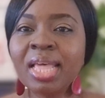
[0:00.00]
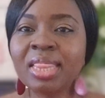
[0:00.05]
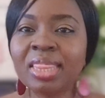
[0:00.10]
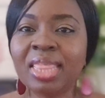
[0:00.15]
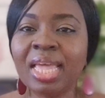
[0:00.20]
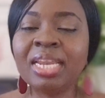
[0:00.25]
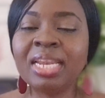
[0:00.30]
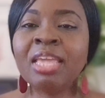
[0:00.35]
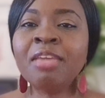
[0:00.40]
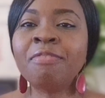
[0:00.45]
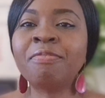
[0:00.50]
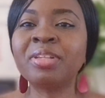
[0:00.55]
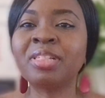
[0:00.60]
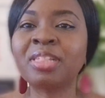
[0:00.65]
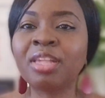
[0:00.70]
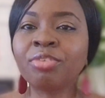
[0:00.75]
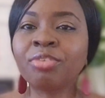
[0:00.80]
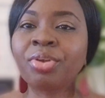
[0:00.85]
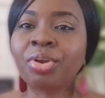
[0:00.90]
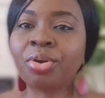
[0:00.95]
Then if
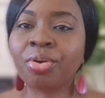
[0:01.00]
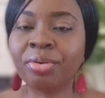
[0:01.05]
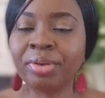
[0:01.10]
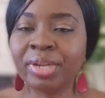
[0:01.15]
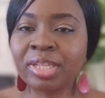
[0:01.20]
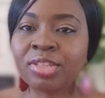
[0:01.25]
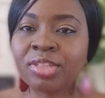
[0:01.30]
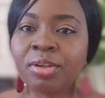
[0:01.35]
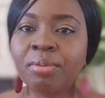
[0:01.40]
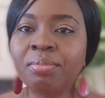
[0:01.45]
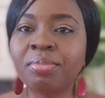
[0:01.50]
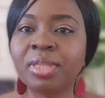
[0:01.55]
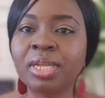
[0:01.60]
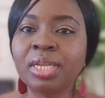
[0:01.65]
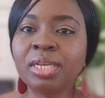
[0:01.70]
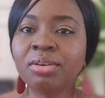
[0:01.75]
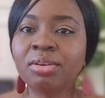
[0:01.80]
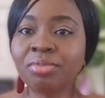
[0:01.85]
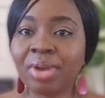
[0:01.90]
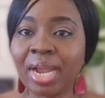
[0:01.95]
it's a recurring
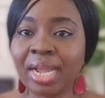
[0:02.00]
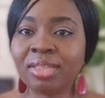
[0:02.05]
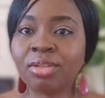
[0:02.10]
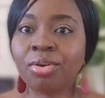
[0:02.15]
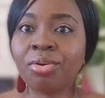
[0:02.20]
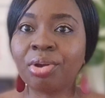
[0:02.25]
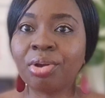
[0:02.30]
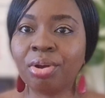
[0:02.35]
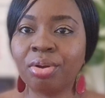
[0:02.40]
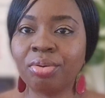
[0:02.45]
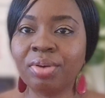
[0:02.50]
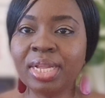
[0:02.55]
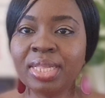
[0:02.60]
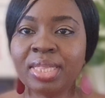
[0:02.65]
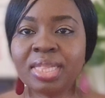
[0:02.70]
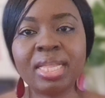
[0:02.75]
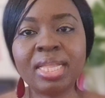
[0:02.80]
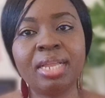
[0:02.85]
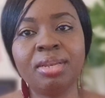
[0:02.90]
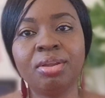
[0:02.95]
something, right,
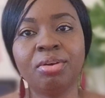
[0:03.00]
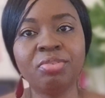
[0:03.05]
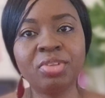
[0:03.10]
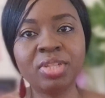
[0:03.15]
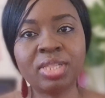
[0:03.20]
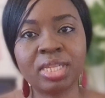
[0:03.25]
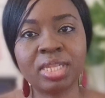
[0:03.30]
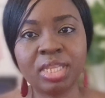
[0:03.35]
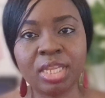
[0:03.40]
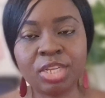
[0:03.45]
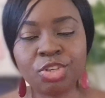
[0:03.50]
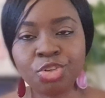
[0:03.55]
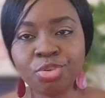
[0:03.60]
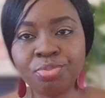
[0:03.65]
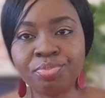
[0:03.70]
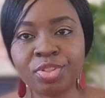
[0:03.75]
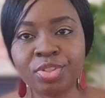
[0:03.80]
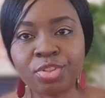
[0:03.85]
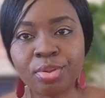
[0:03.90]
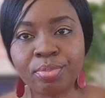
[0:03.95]
occurrence, then obviously there
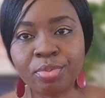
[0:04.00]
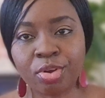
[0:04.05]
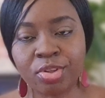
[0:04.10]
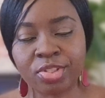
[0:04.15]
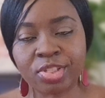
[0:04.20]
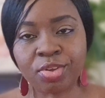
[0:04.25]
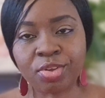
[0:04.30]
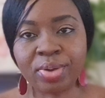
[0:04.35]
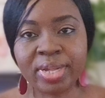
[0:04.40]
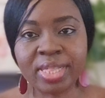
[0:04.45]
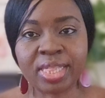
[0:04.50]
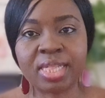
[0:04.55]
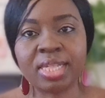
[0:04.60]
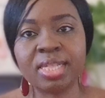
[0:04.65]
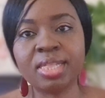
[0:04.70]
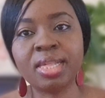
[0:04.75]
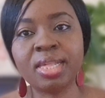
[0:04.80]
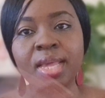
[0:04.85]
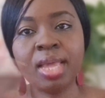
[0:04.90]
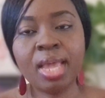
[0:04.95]
should be some
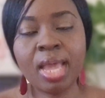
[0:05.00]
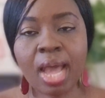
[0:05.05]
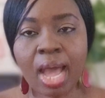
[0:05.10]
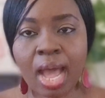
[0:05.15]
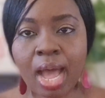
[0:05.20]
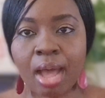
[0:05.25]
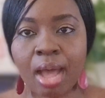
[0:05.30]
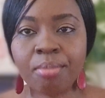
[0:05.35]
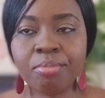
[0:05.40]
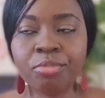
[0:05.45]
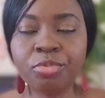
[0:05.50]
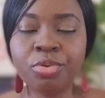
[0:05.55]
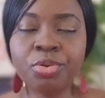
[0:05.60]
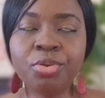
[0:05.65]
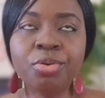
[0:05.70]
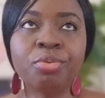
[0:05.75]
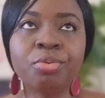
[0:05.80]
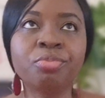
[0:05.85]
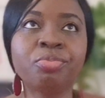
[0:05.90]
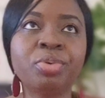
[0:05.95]
consequences,
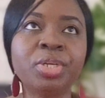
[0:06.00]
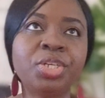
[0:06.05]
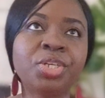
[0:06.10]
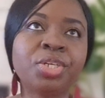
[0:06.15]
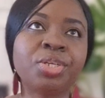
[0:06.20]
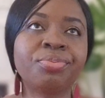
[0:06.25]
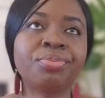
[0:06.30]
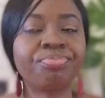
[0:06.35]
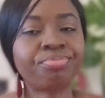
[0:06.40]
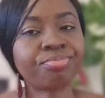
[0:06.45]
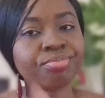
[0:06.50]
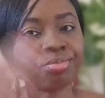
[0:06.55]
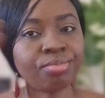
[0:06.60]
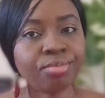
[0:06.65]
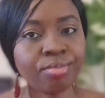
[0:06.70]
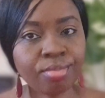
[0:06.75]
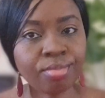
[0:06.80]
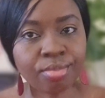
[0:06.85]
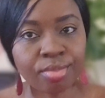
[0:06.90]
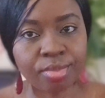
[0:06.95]
which
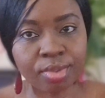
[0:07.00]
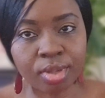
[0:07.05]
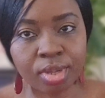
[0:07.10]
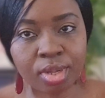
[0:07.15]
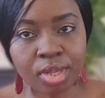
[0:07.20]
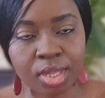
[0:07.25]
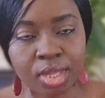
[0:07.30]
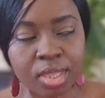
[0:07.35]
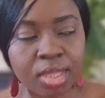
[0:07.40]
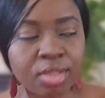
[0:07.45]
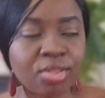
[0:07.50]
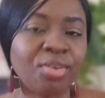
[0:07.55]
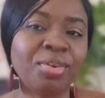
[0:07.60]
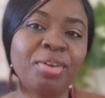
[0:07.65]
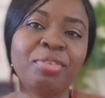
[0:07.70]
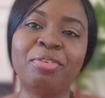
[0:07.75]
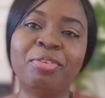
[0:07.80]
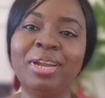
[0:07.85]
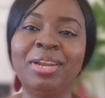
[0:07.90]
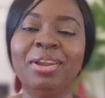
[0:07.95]
is a
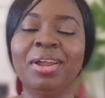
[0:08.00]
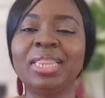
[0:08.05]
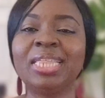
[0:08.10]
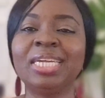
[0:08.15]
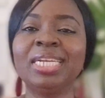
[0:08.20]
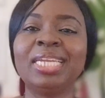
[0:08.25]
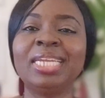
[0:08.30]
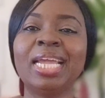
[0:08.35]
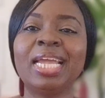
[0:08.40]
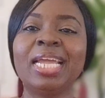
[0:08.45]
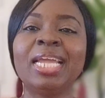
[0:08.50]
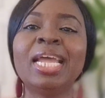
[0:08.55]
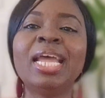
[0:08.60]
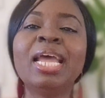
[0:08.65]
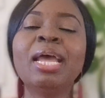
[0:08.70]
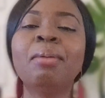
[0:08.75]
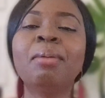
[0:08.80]
story for another day.